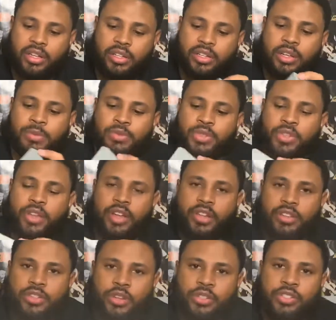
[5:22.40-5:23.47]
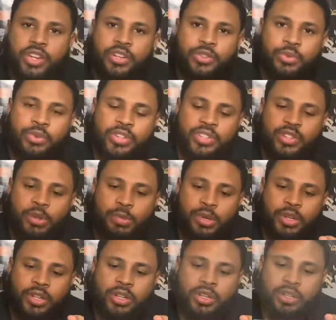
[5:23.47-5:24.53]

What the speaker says: Comes with the DarkSiders 3 steelbook.